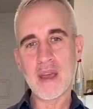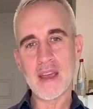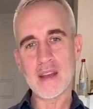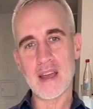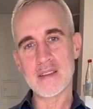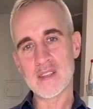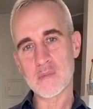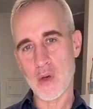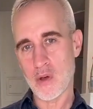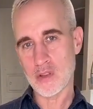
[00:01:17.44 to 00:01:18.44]
made a
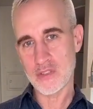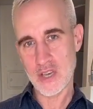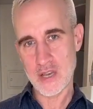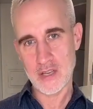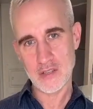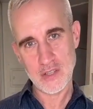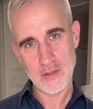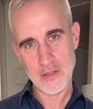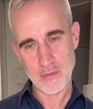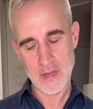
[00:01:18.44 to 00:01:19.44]
small change to
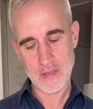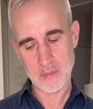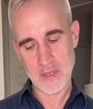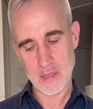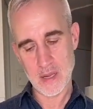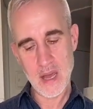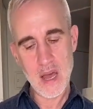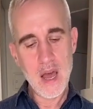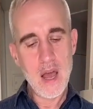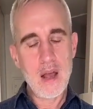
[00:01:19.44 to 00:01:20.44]
this recipe.
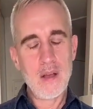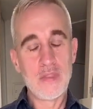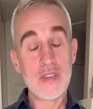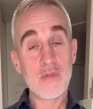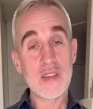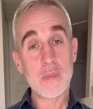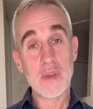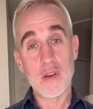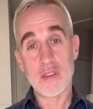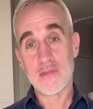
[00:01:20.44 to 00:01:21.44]
This recipe
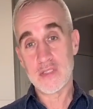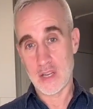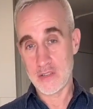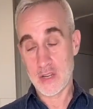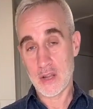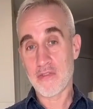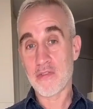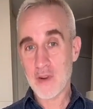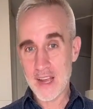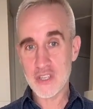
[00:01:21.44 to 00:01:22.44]
calls for
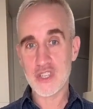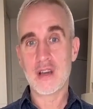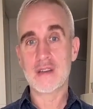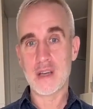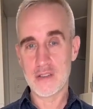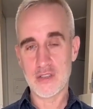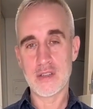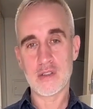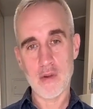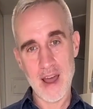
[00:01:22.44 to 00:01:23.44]
fresh
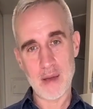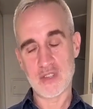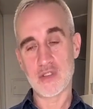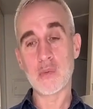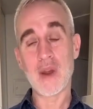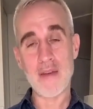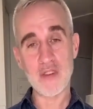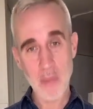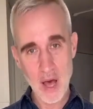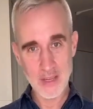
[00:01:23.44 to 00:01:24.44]
Dungeness crabs. So you would have to
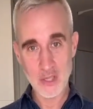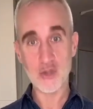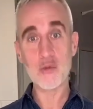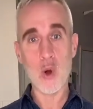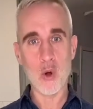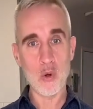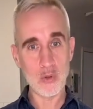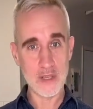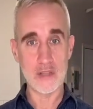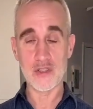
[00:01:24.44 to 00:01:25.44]
buy 2 whole
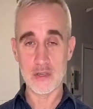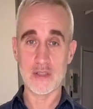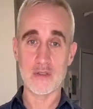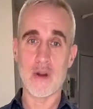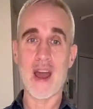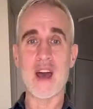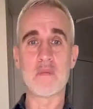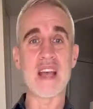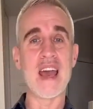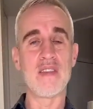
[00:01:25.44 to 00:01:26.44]
Dungeness
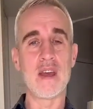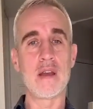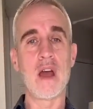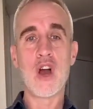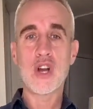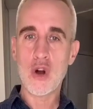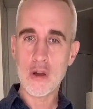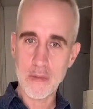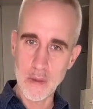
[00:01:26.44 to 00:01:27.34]
crabs and then cook